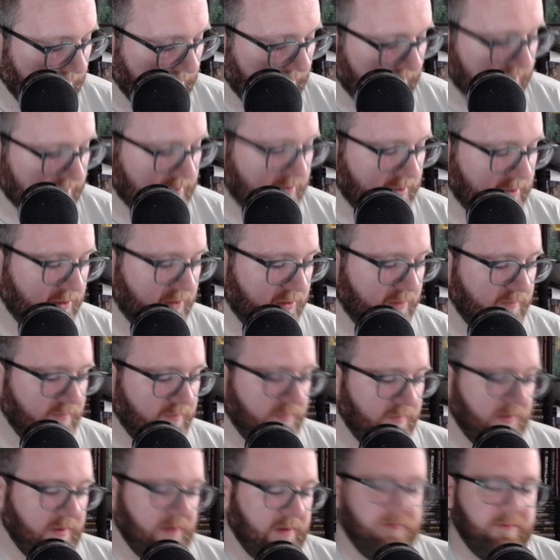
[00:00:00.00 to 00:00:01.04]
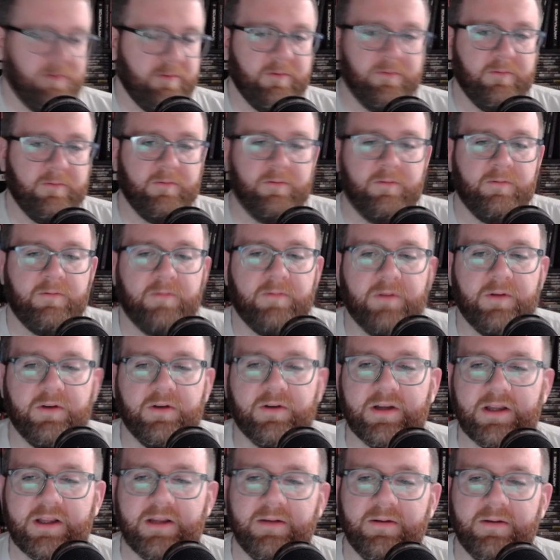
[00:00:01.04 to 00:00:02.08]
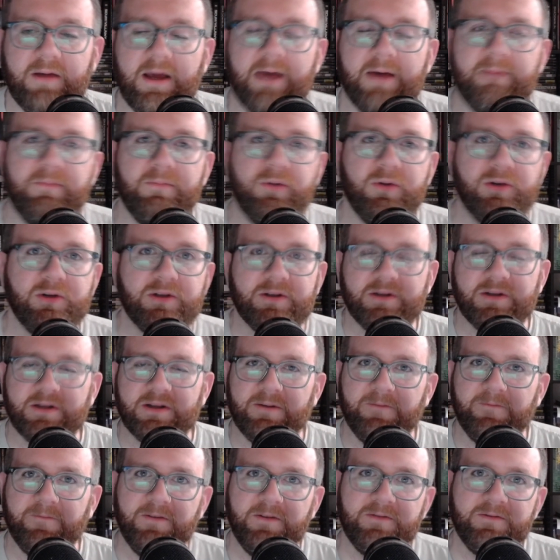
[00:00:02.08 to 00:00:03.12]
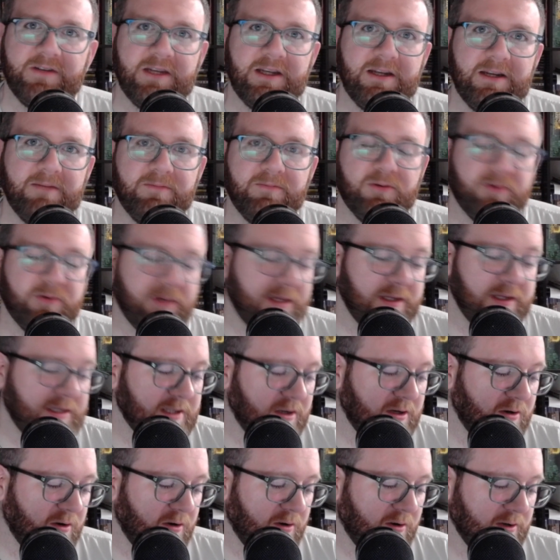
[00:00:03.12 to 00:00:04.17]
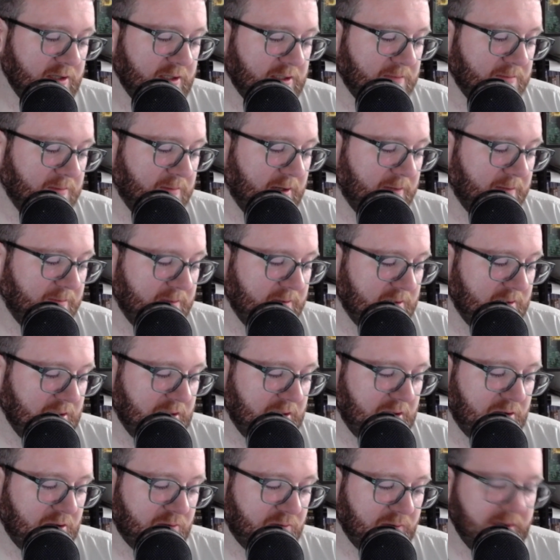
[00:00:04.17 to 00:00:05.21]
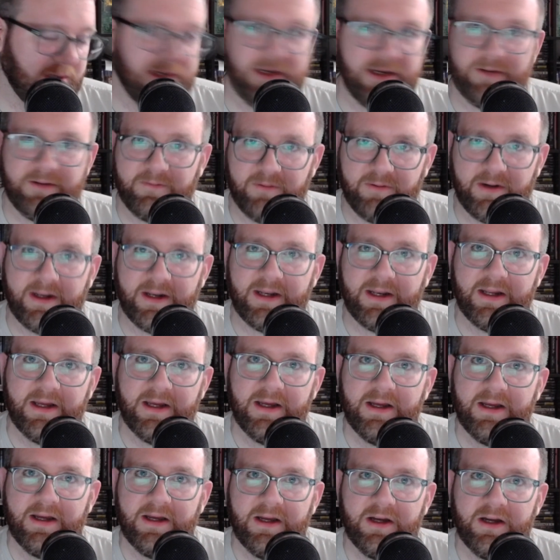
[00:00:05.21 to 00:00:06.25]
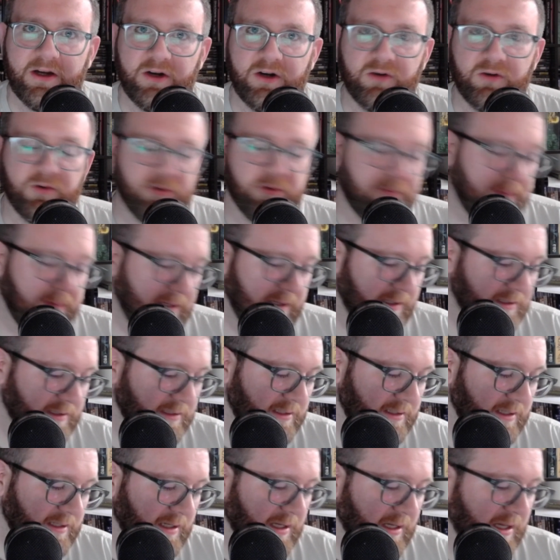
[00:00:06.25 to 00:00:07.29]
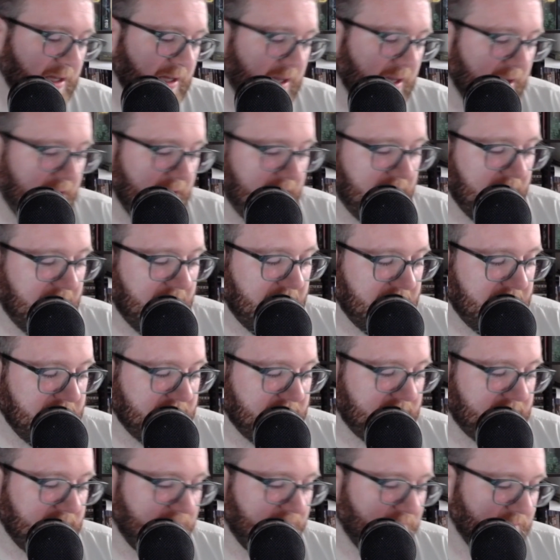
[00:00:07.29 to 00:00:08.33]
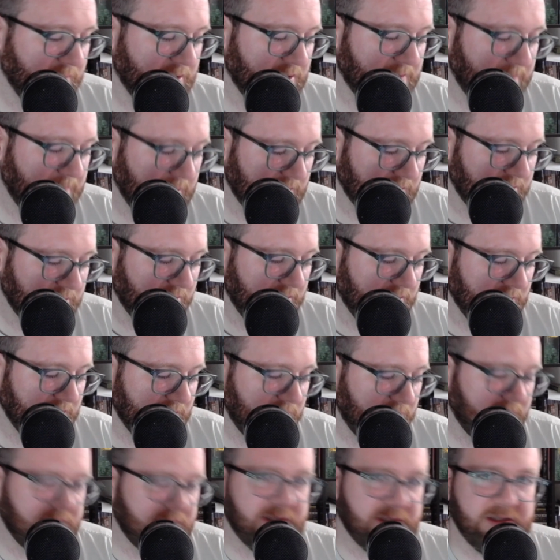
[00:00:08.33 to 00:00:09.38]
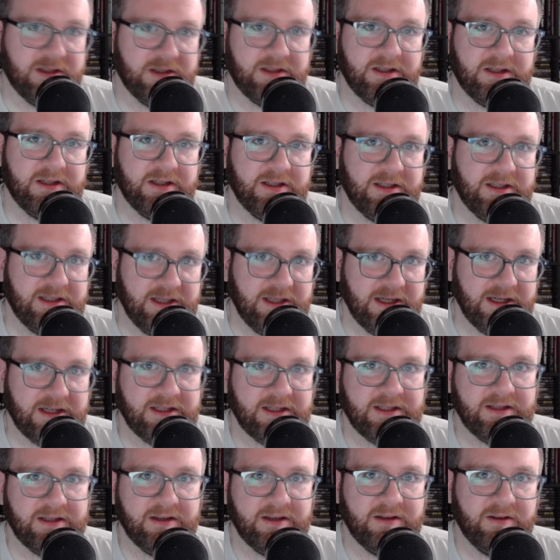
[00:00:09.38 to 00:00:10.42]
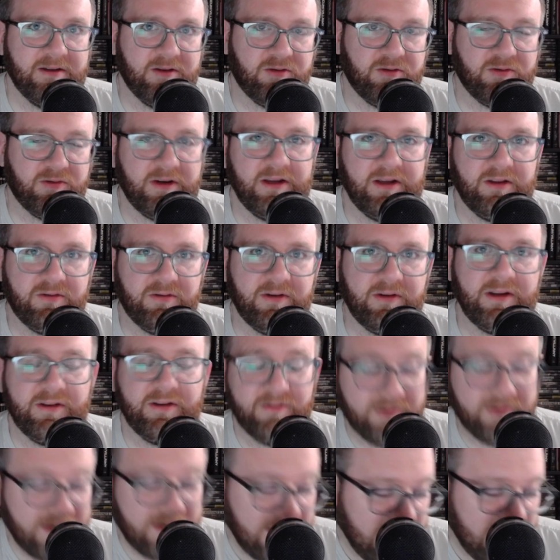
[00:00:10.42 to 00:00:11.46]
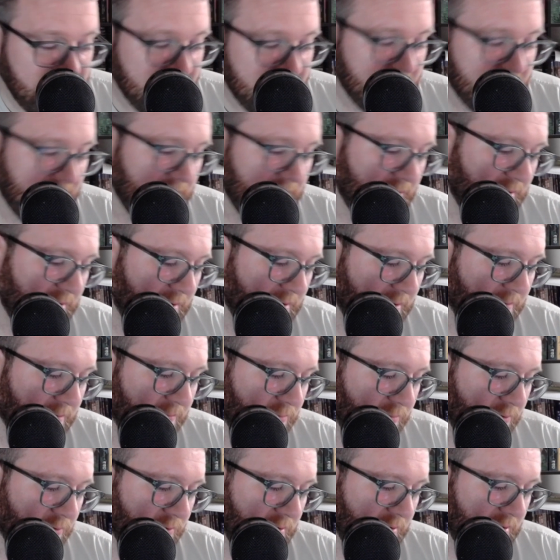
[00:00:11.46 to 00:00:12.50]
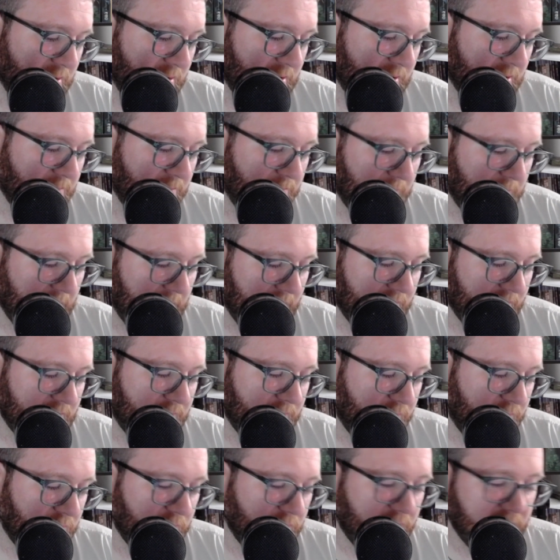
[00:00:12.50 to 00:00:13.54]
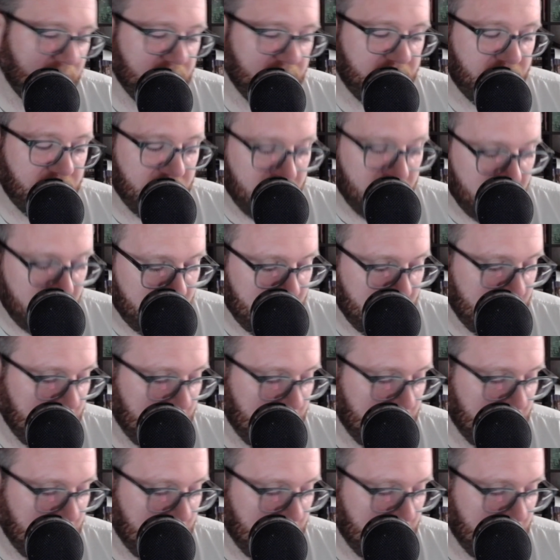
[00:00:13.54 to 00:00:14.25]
so you'll get at most 15 points that are already split up into 3 different groupings, and that is specialist, which is 6, 3, 3, 3 points, balance 4, 4, 4, 3,